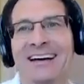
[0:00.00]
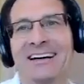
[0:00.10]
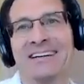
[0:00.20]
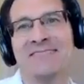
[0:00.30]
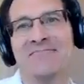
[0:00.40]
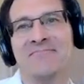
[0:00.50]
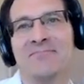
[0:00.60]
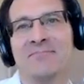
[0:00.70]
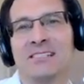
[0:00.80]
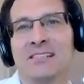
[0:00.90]

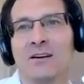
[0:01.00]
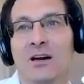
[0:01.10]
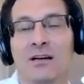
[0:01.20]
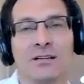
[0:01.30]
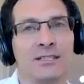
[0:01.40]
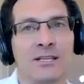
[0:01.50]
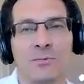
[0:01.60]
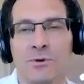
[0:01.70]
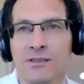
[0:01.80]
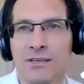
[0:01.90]
But
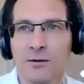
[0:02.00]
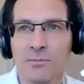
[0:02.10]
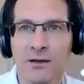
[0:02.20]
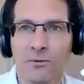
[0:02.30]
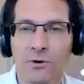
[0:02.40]
when you think about